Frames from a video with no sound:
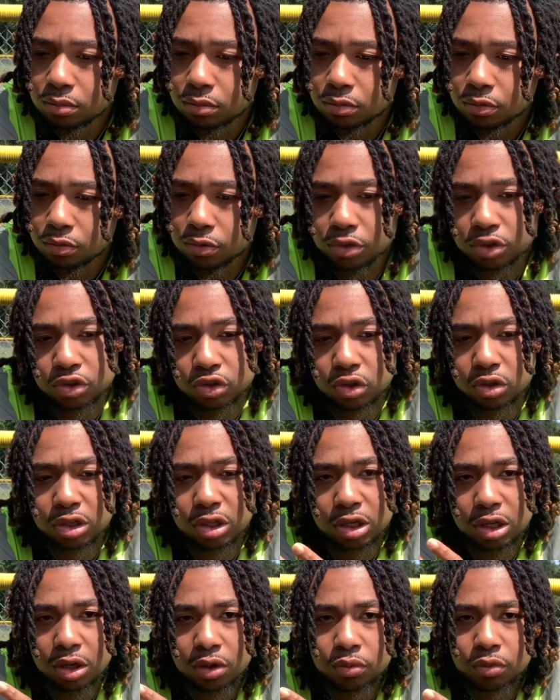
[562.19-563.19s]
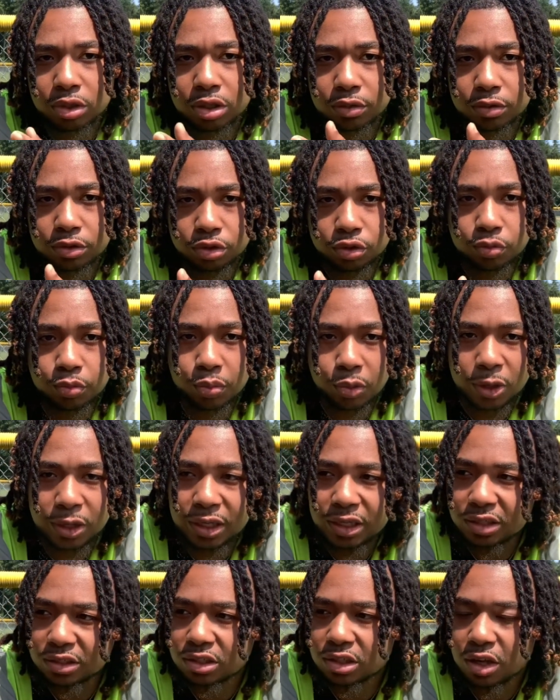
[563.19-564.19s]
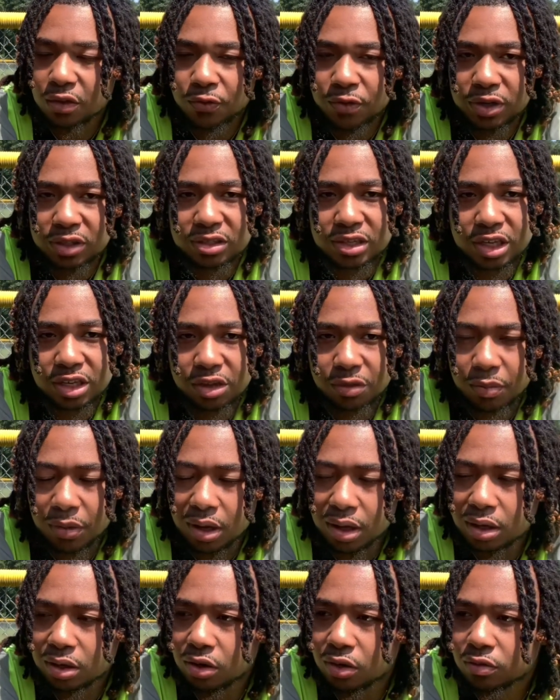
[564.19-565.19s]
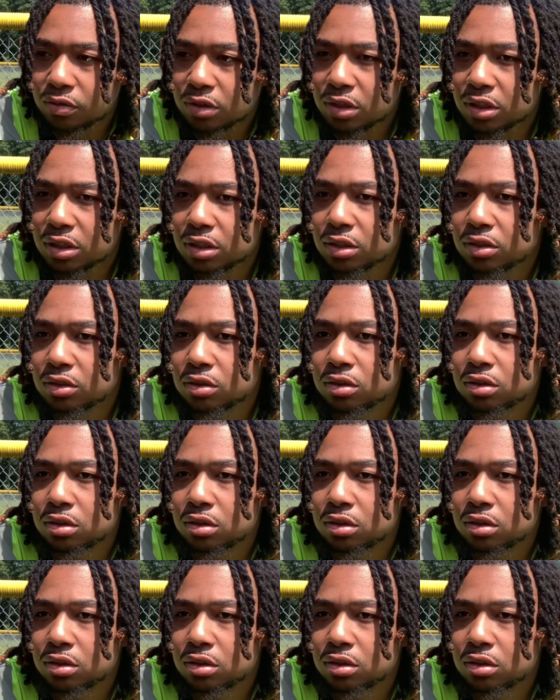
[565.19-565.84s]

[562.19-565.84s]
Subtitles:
which is going to come with you bringing stuff. It'll take your mind off things.